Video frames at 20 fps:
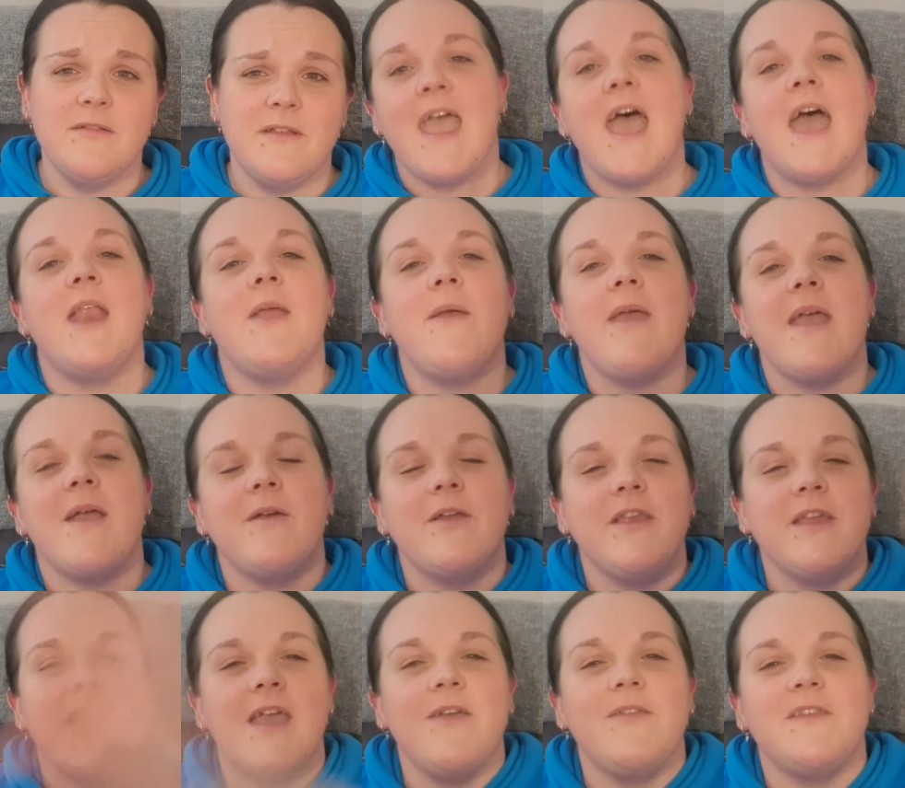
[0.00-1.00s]
Anyway, I'm gonna
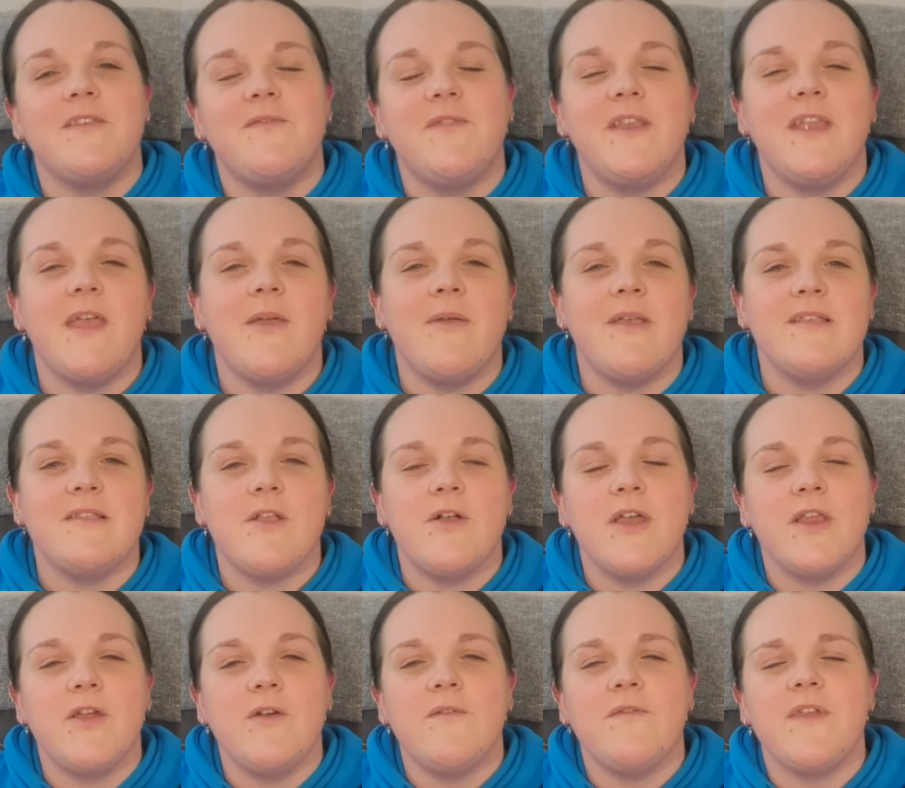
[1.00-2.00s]
go, this video is long
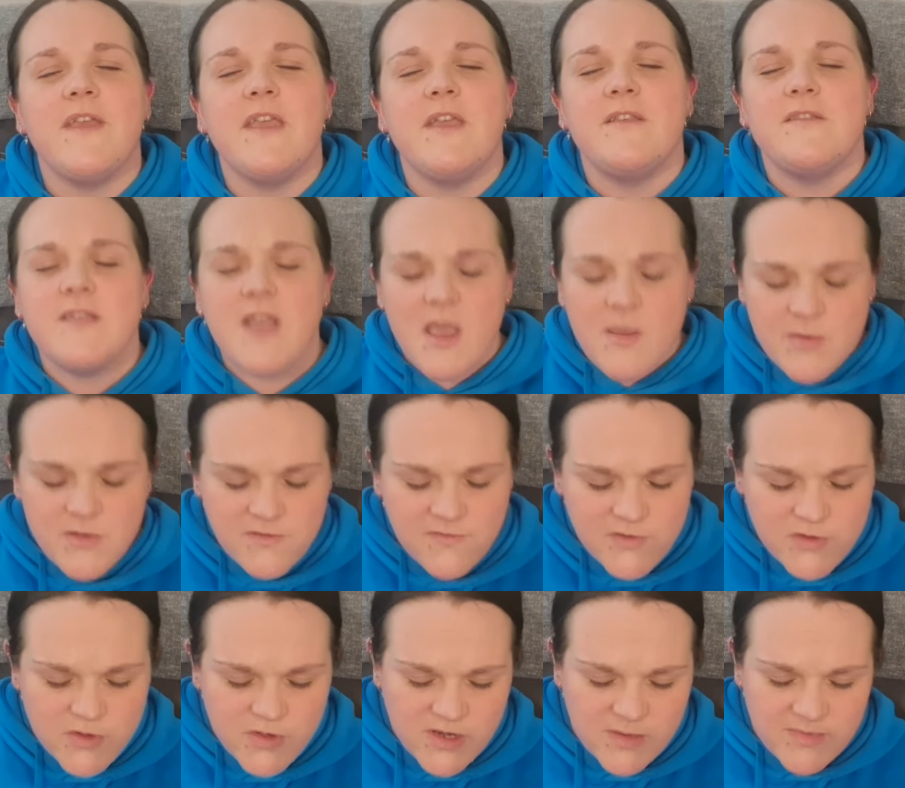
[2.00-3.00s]
enough. Thank you so much for
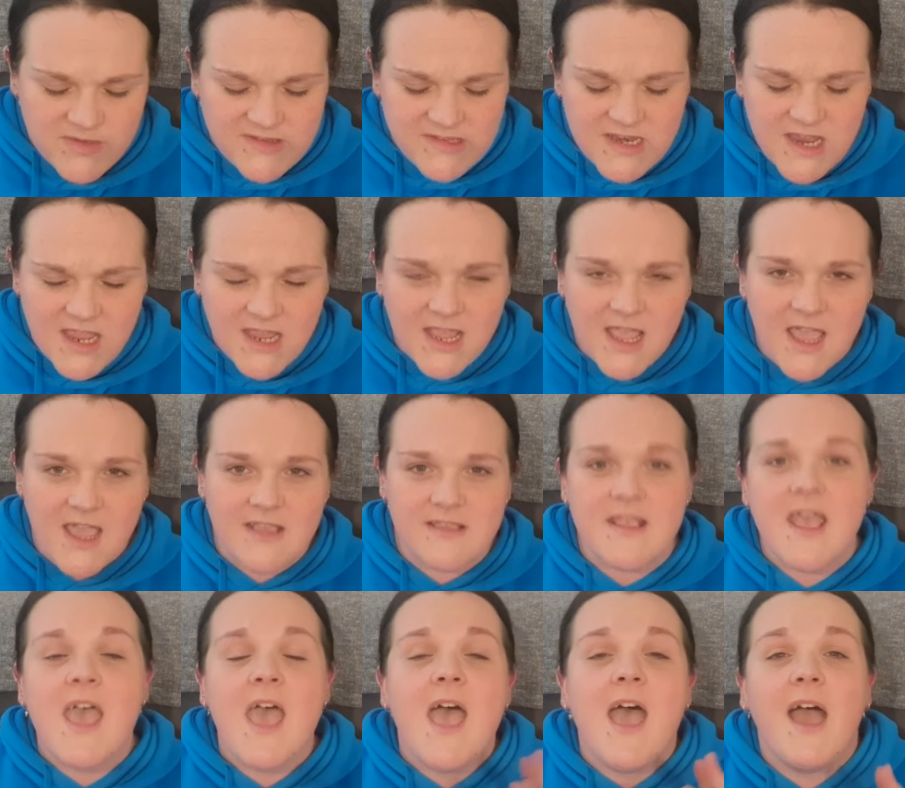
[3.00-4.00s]
joining me tonight, guys,
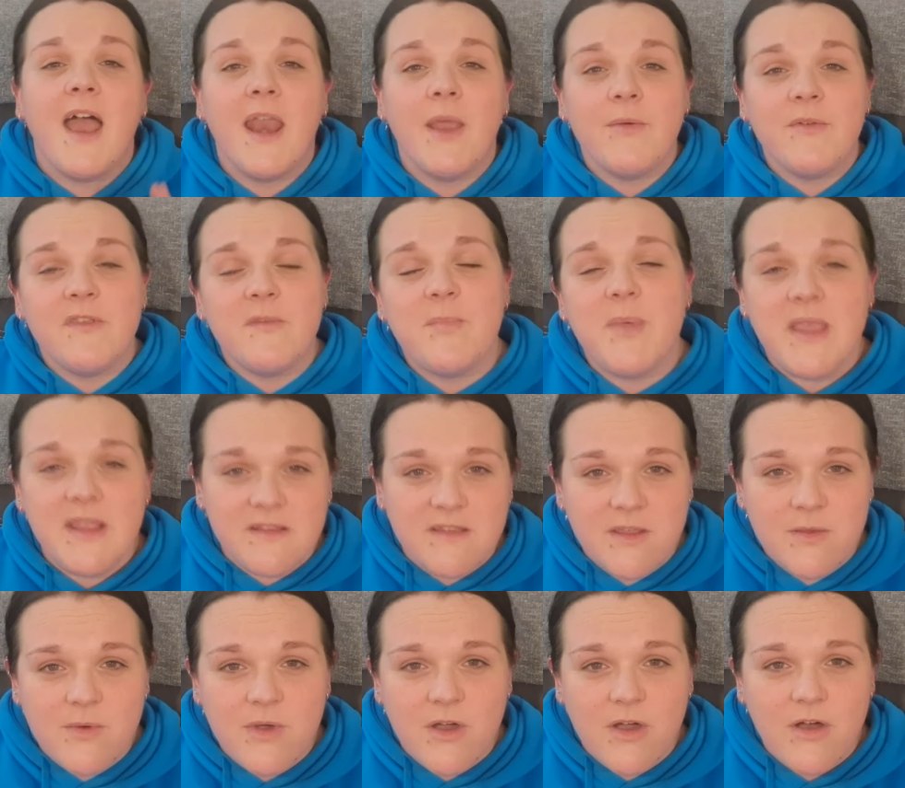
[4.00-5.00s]
and I will speak to
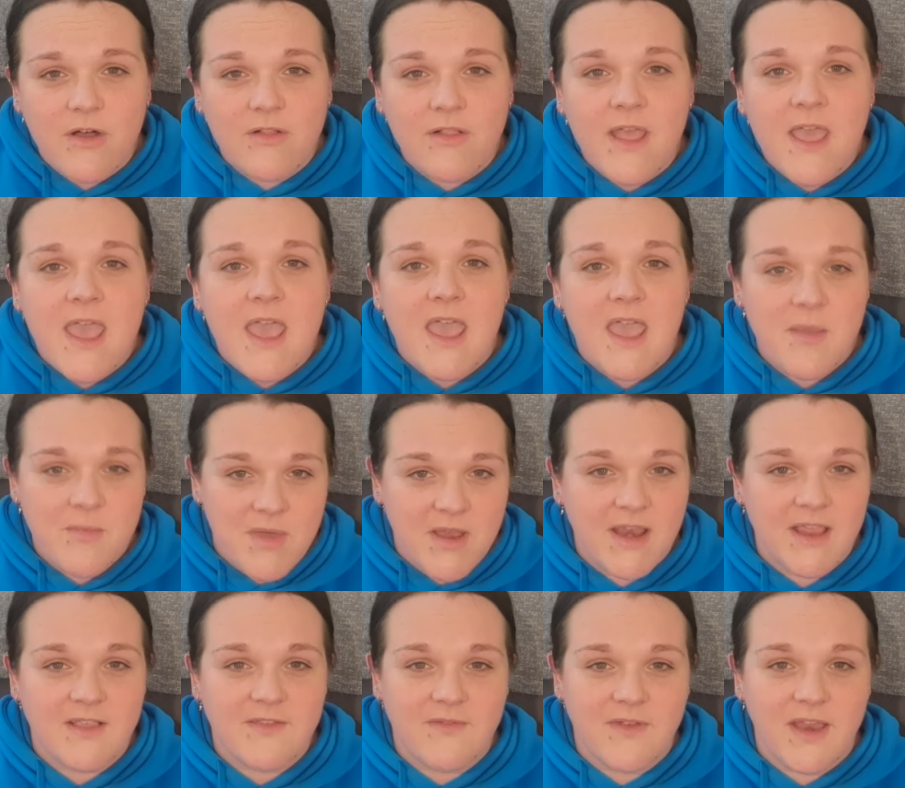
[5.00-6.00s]
you all in my
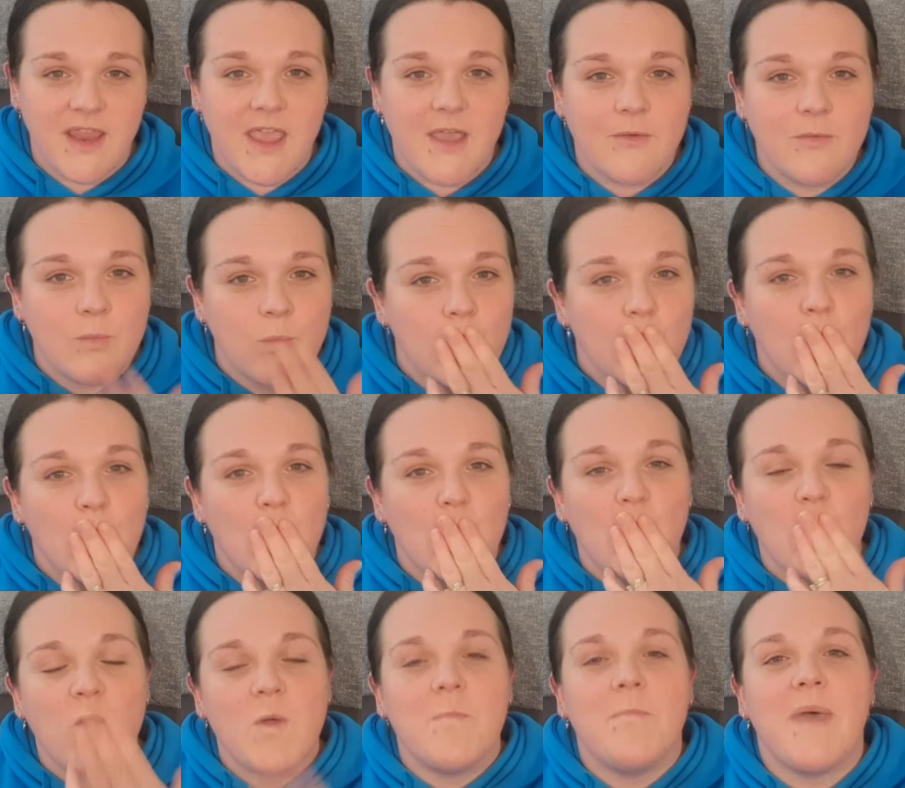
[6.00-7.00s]
next video.
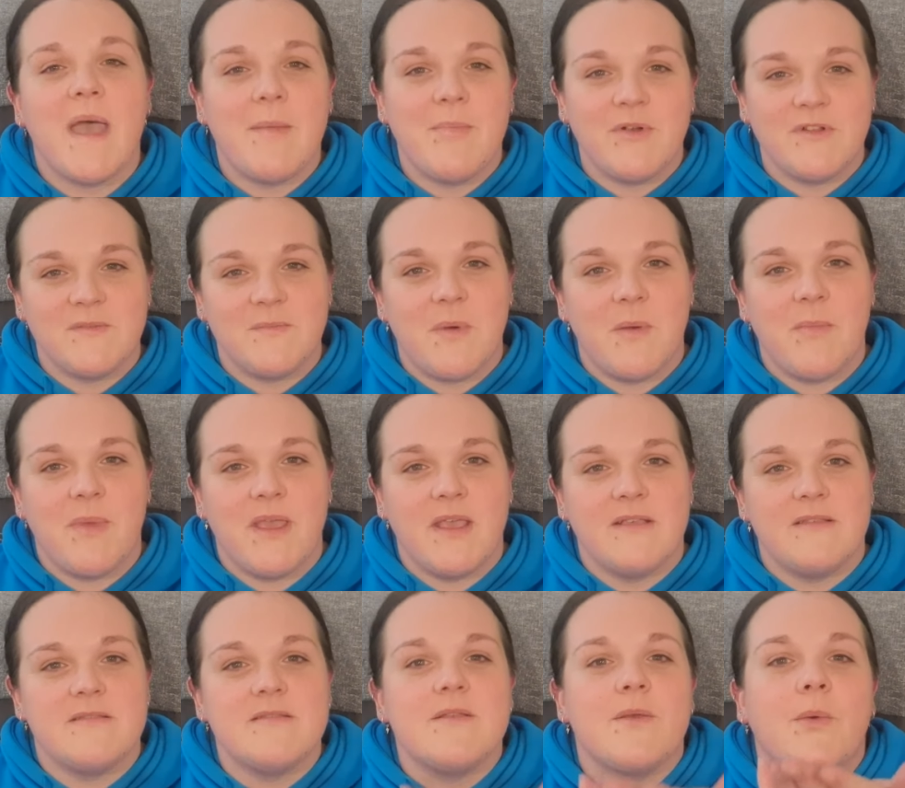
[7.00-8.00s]
Bye,
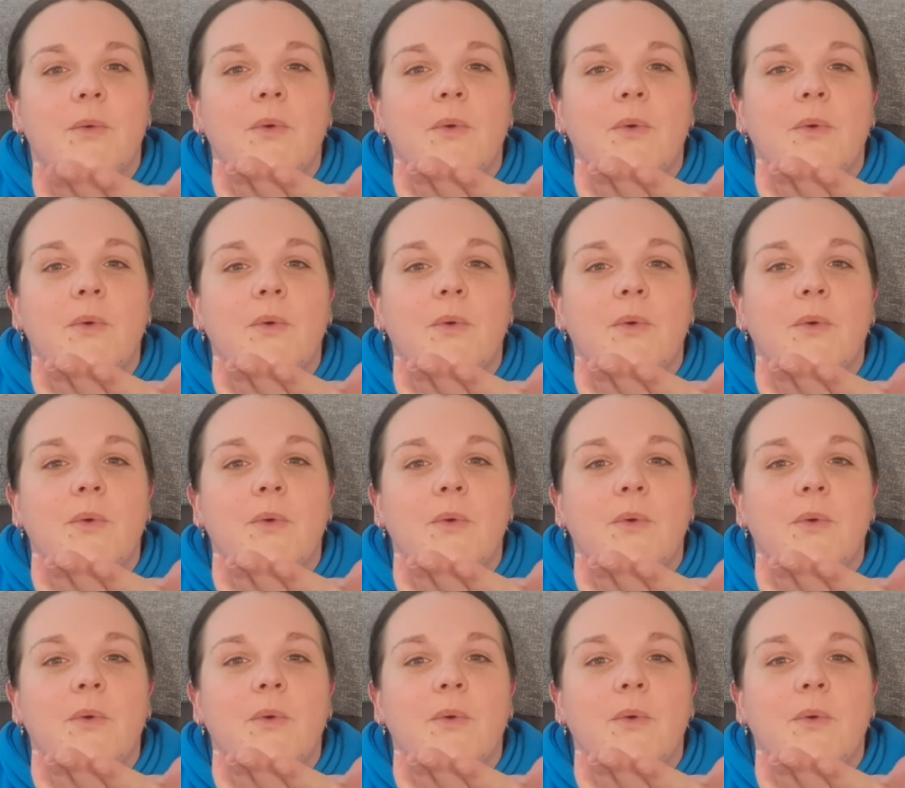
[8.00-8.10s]
Poppets.